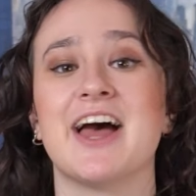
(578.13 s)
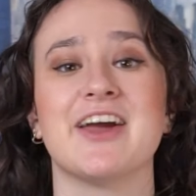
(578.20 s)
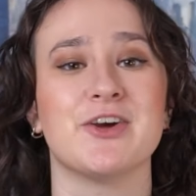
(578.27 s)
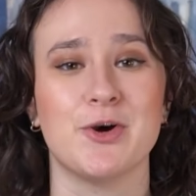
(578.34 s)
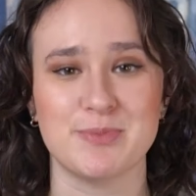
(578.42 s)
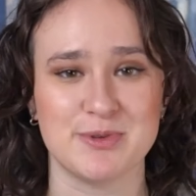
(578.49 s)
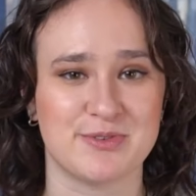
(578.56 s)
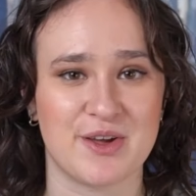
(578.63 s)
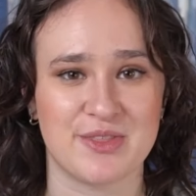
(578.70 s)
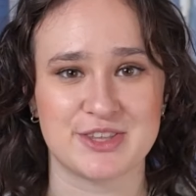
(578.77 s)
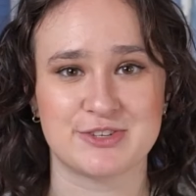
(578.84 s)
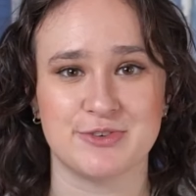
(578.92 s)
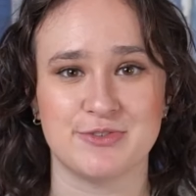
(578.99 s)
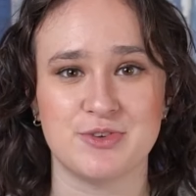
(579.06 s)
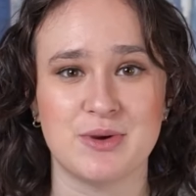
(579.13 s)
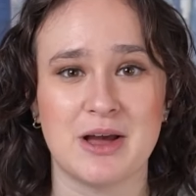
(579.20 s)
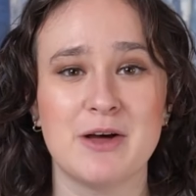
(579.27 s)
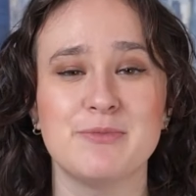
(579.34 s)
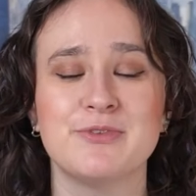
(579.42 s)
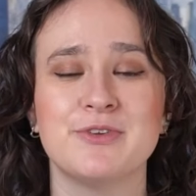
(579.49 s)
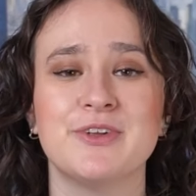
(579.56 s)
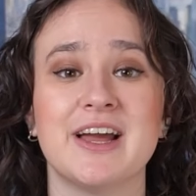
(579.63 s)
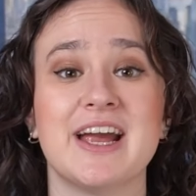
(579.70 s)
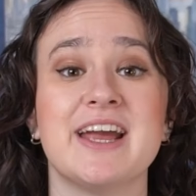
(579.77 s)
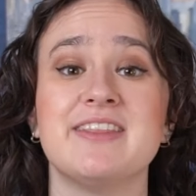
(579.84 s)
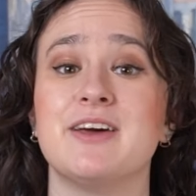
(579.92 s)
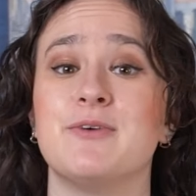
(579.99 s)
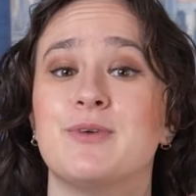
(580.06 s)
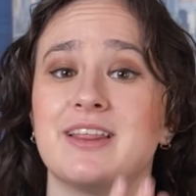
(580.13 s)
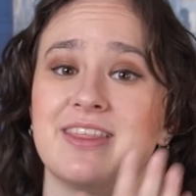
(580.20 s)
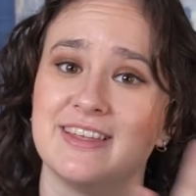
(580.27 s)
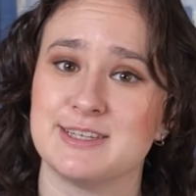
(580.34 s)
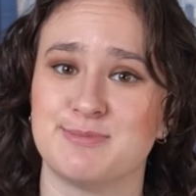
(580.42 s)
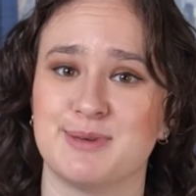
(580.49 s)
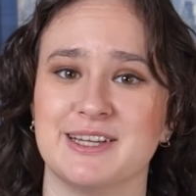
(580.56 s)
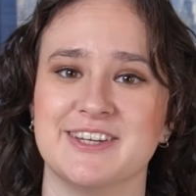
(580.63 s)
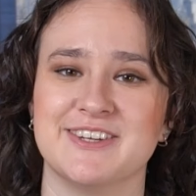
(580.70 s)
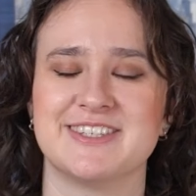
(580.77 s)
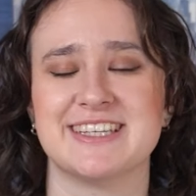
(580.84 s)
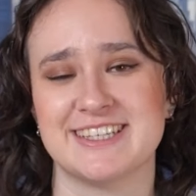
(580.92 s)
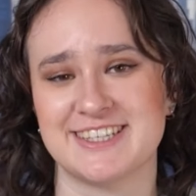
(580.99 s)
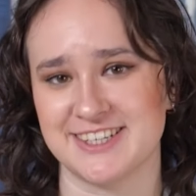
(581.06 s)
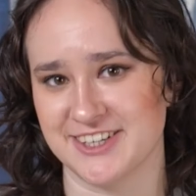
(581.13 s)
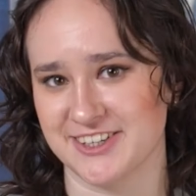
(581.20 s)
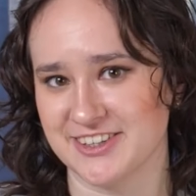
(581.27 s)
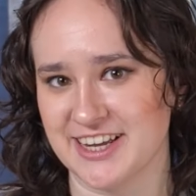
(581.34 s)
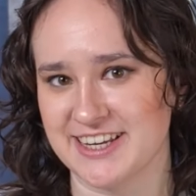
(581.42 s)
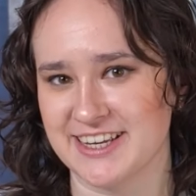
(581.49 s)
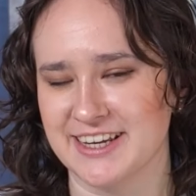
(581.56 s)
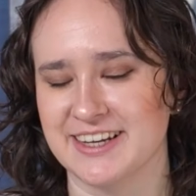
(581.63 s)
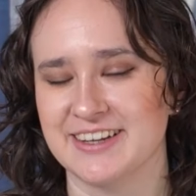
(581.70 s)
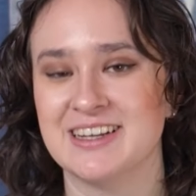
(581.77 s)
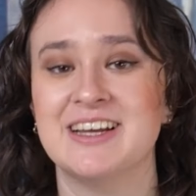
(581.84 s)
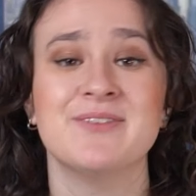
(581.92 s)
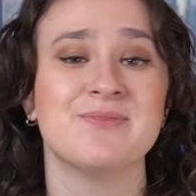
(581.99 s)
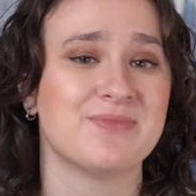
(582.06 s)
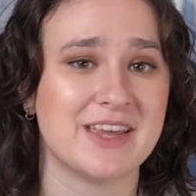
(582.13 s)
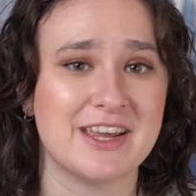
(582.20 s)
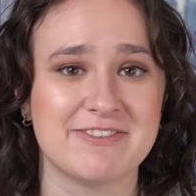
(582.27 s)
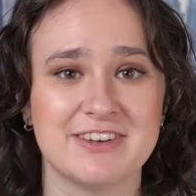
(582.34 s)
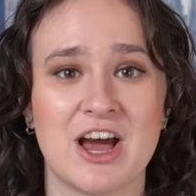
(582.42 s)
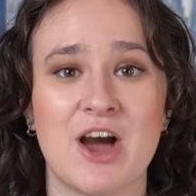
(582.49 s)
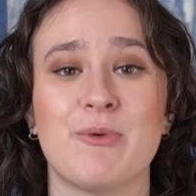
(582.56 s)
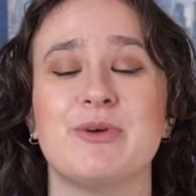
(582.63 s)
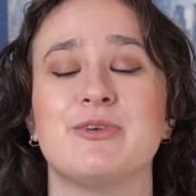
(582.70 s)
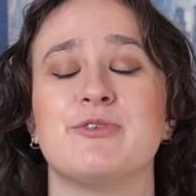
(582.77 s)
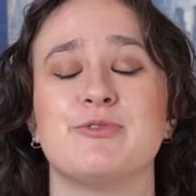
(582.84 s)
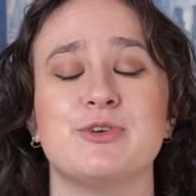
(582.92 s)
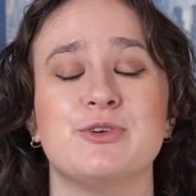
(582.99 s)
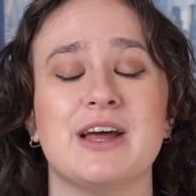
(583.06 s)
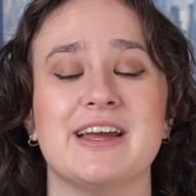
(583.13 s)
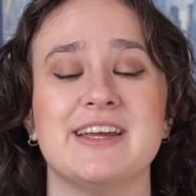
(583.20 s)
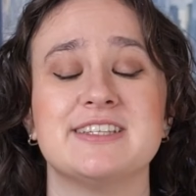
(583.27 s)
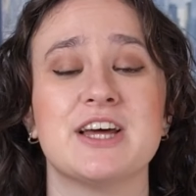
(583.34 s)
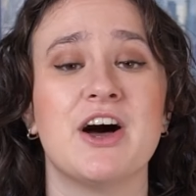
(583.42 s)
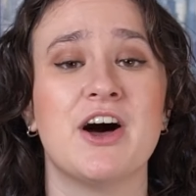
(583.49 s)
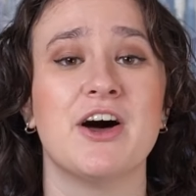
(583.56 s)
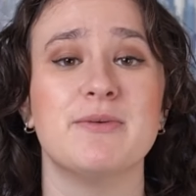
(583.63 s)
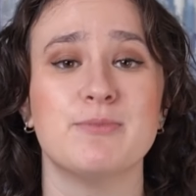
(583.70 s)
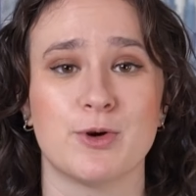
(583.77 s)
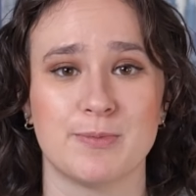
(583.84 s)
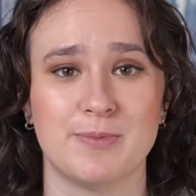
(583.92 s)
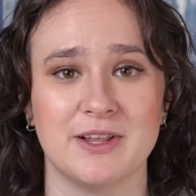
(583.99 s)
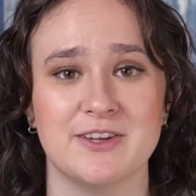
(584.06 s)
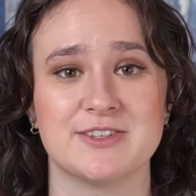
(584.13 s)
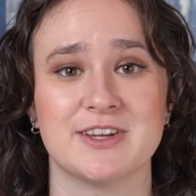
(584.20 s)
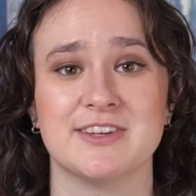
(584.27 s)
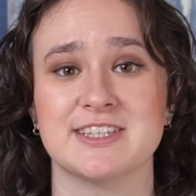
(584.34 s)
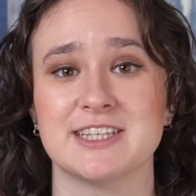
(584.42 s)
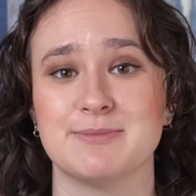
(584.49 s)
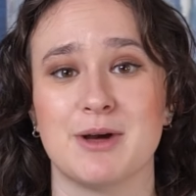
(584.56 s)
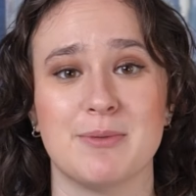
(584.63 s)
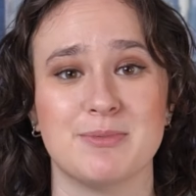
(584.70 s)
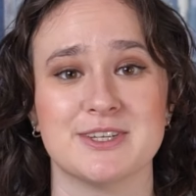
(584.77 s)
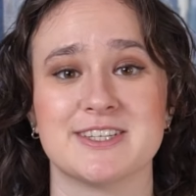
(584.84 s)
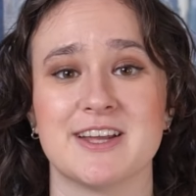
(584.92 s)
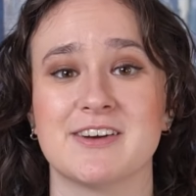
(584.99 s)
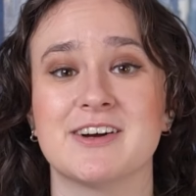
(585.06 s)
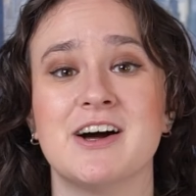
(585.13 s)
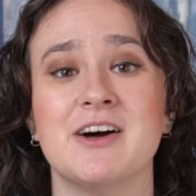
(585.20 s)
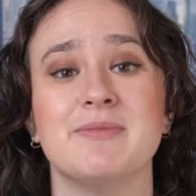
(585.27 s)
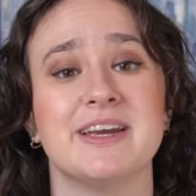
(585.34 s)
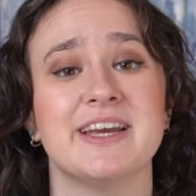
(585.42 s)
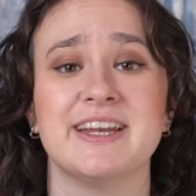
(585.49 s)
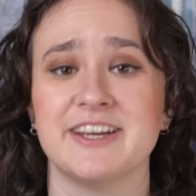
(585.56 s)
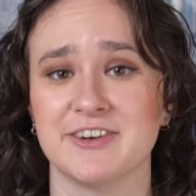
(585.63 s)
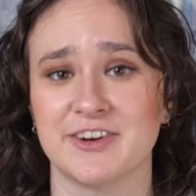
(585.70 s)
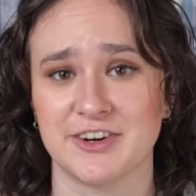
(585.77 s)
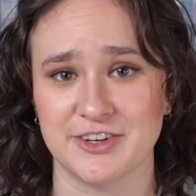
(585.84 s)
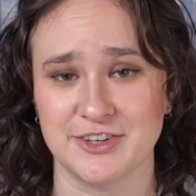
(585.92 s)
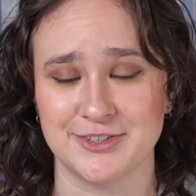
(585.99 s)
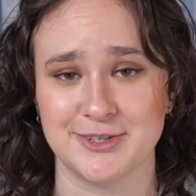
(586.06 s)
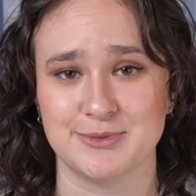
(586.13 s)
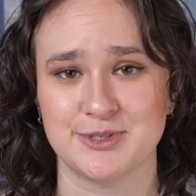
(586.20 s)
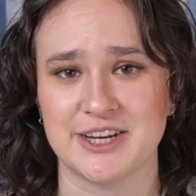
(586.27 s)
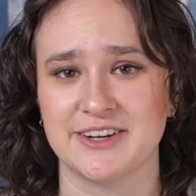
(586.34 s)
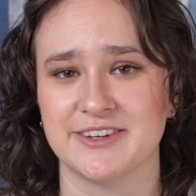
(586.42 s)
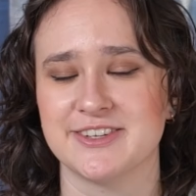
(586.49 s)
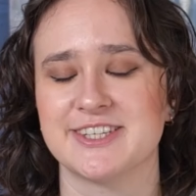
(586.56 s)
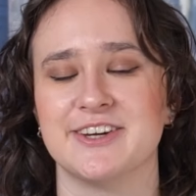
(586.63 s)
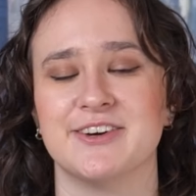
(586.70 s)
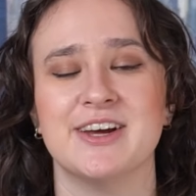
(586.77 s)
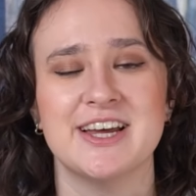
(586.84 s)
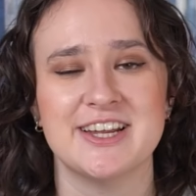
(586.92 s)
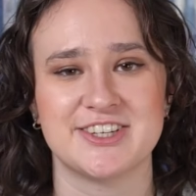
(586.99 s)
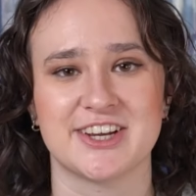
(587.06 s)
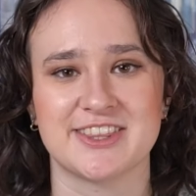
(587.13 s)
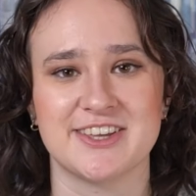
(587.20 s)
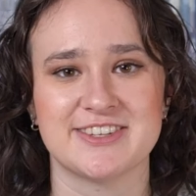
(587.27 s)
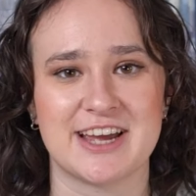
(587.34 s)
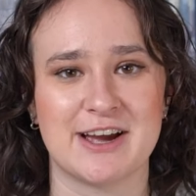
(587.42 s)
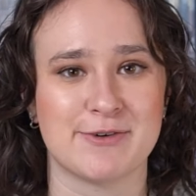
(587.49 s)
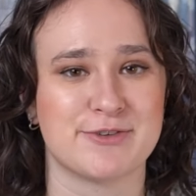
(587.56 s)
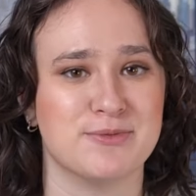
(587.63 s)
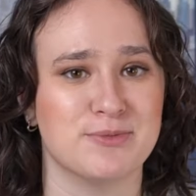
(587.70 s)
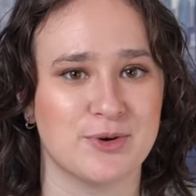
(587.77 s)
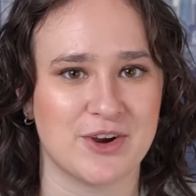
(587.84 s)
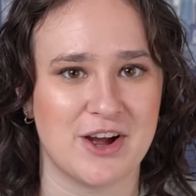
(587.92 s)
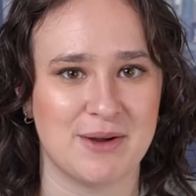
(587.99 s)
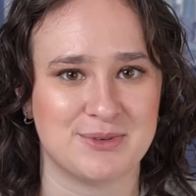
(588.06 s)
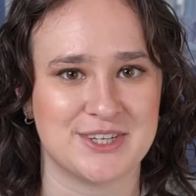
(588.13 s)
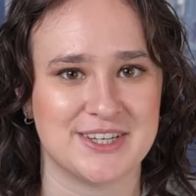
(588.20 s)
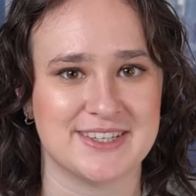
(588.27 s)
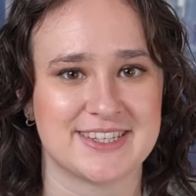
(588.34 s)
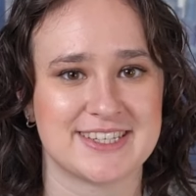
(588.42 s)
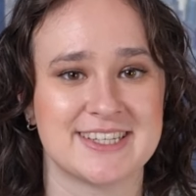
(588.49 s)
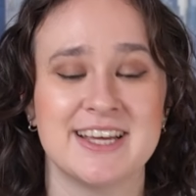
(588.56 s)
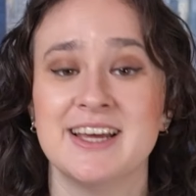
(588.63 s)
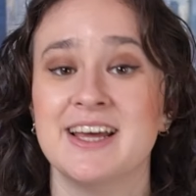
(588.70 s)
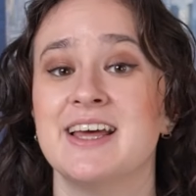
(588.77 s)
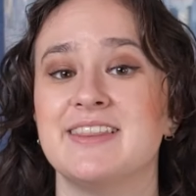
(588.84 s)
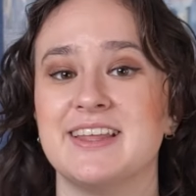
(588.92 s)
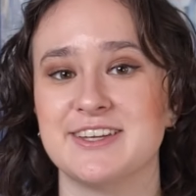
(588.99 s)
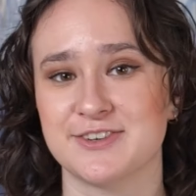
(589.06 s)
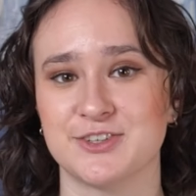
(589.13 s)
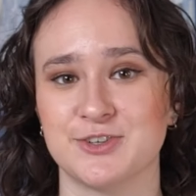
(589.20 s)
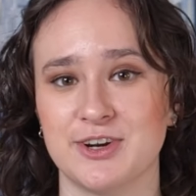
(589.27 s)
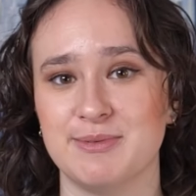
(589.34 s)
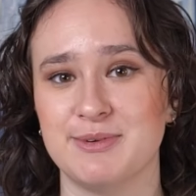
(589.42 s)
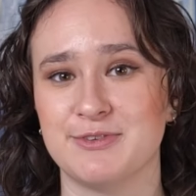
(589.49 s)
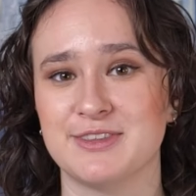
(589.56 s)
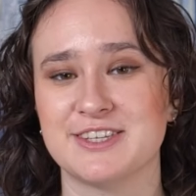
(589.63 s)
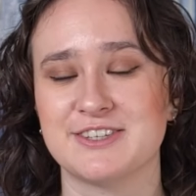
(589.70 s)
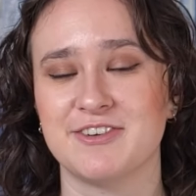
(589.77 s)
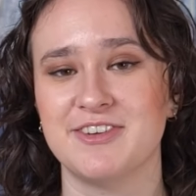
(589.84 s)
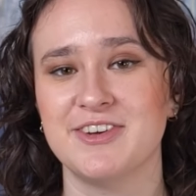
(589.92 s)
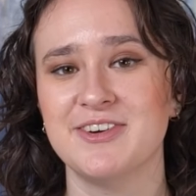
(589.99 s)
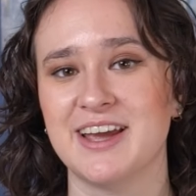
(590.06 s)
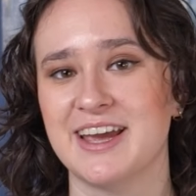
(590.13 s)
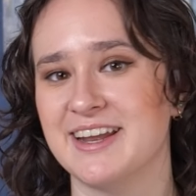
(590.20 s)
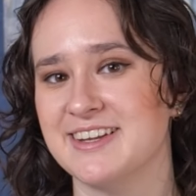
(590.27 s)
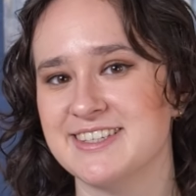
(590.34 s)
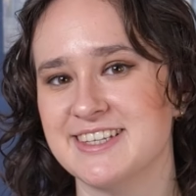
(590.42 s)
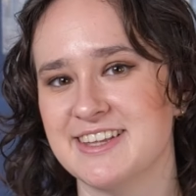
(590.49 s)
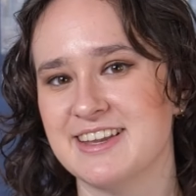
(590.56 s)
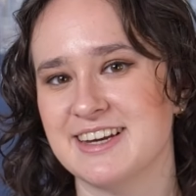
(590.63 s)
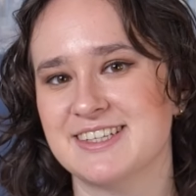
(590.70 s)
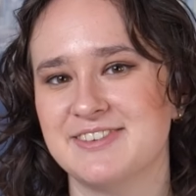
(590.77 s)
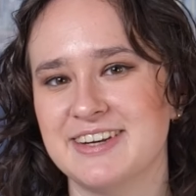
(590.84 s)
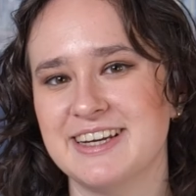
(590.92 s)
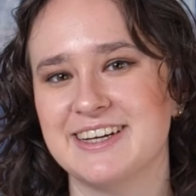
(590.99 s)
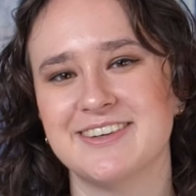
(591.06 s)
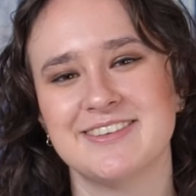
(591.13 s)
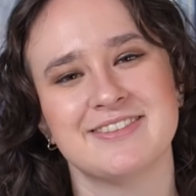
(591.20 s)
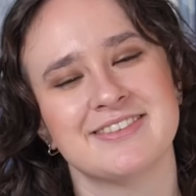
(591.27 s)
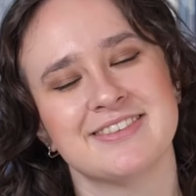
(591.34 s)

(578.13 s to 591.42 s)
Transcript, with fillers: I hope you found this review helpful and that one of these pillows is to your liking. If not, we reviewed a ton more pillows on sleepopolis.com and here on our YouTube channel, so check those out for more options. Thanks for joining me for this review, and I'll see you in the next video.